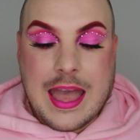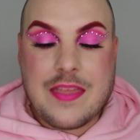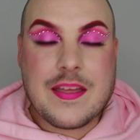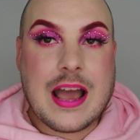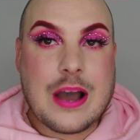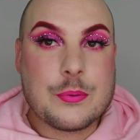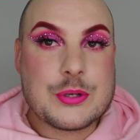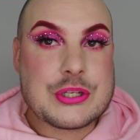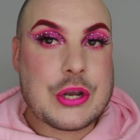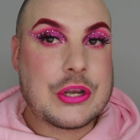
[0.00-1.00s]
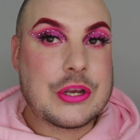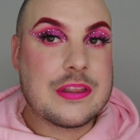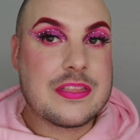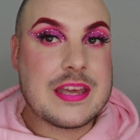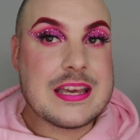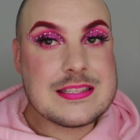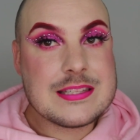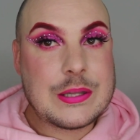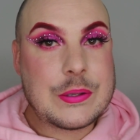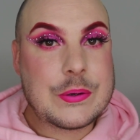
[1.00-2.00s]
And then I will show you
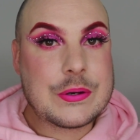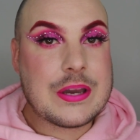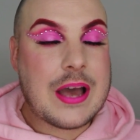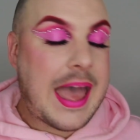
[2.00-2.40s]
this look,